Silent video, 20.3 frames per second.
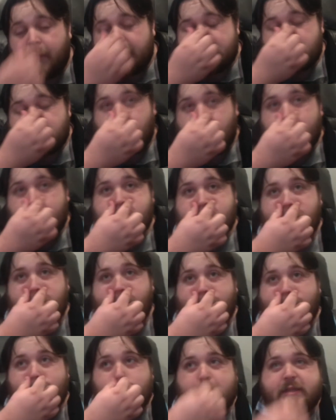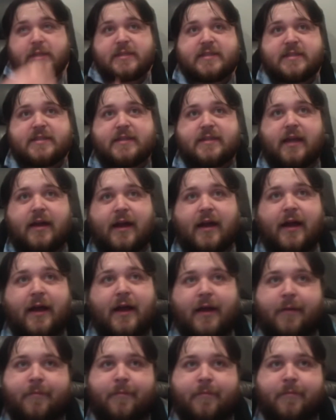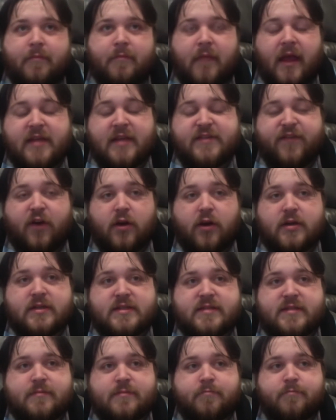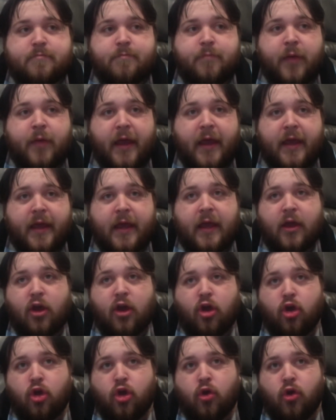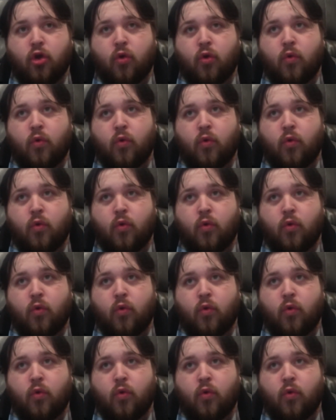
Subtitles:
strategy is, as far as picking who,